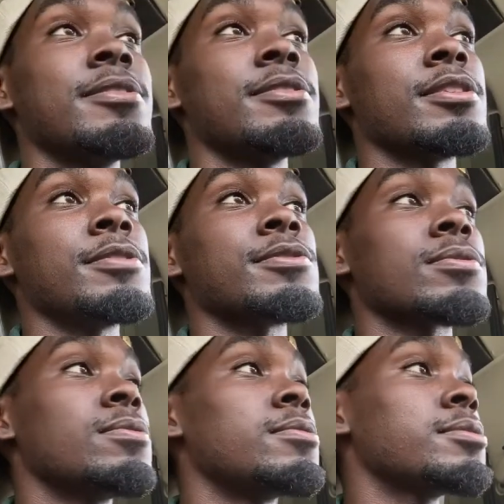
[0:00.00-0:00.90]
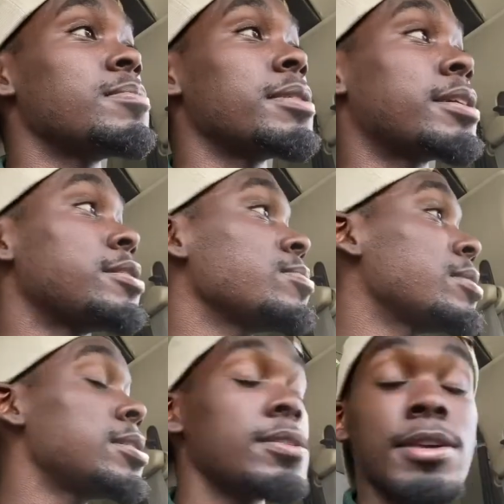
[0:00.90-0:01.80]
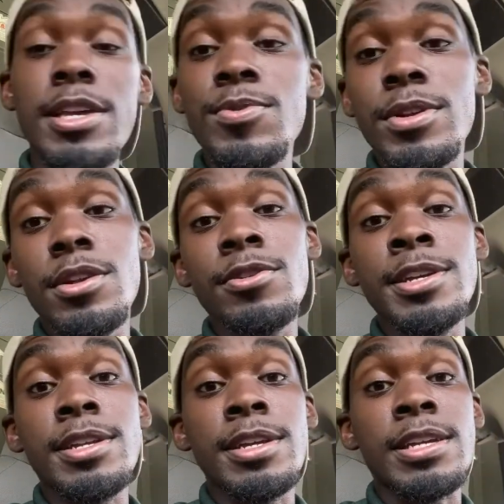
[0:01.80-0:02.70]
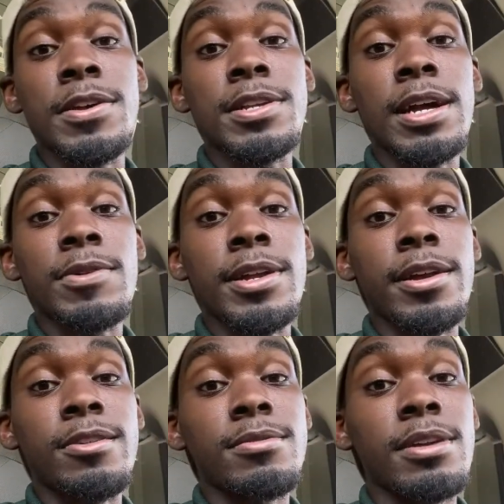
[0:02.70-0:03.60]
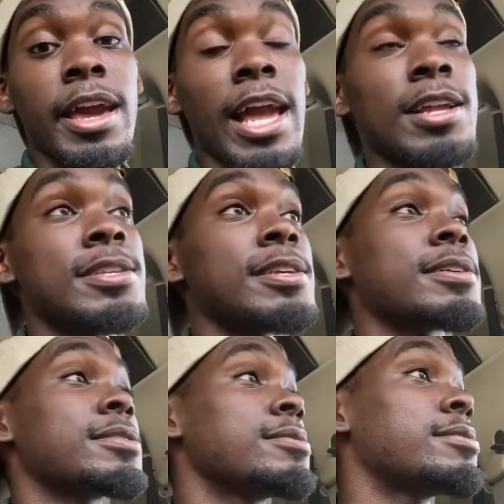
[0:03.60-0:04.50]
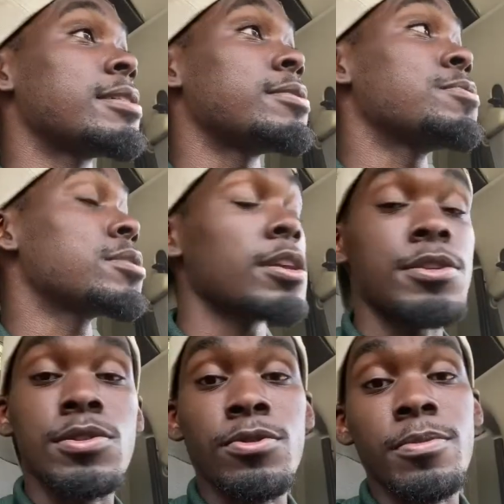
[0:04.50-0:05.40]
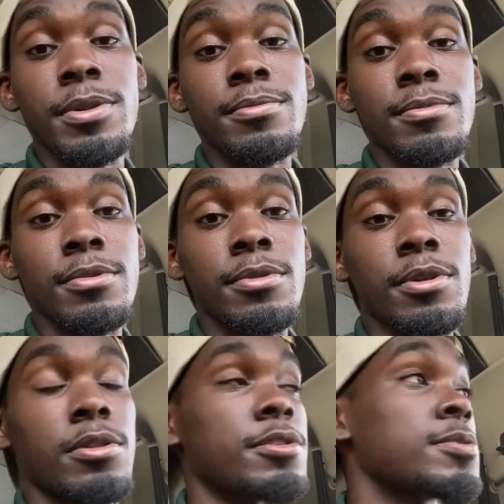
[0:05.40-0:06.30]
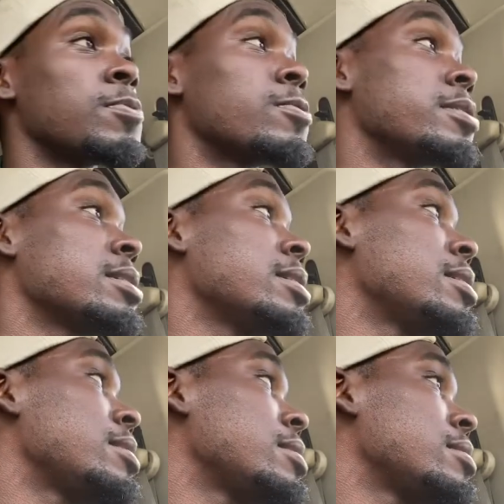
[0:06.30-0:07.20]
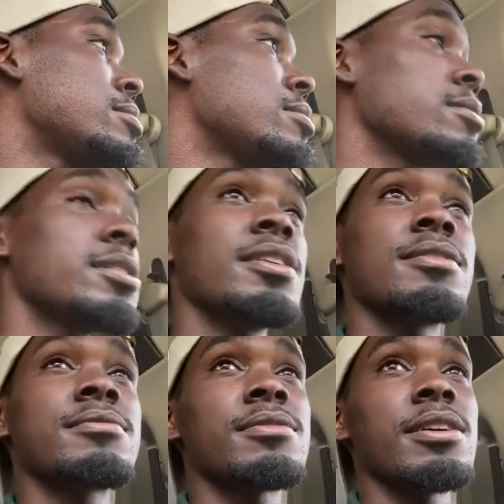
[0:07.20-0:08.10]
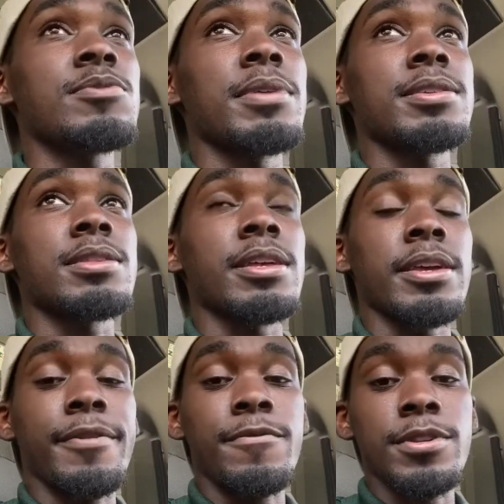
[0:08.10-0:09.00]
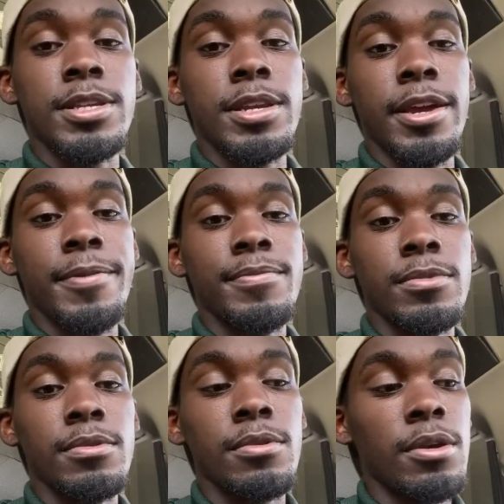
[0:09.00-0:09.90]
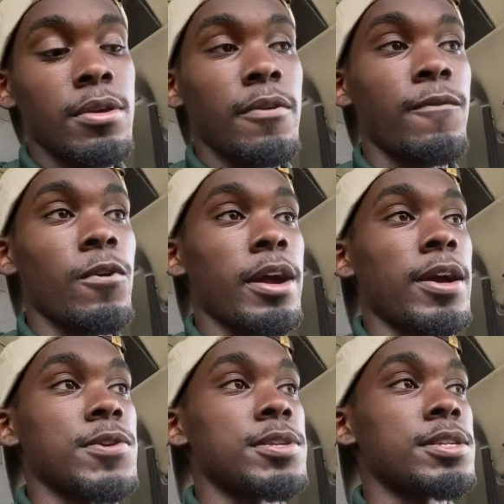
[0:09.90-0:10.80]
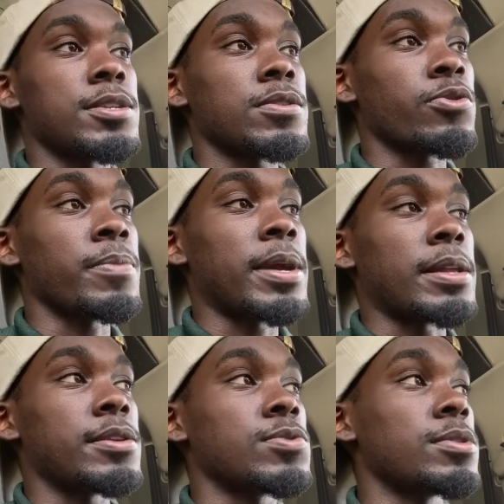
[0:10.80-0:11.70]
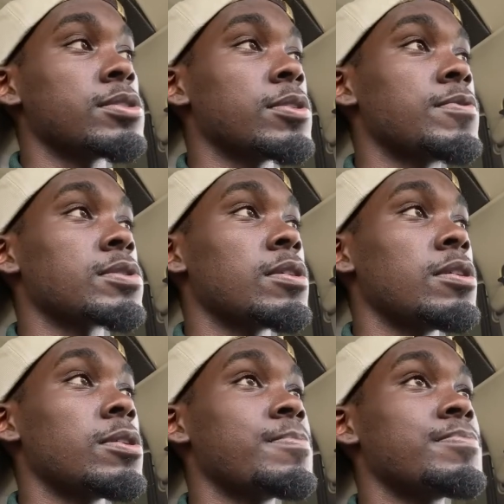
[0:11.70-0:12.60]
Thunderstorms, but guess what the degrees it is outside right now? 86. And it was thunderstorming earlier this morning. So yeah, so that's basically it for today. Four houses, three maintenance, one service call.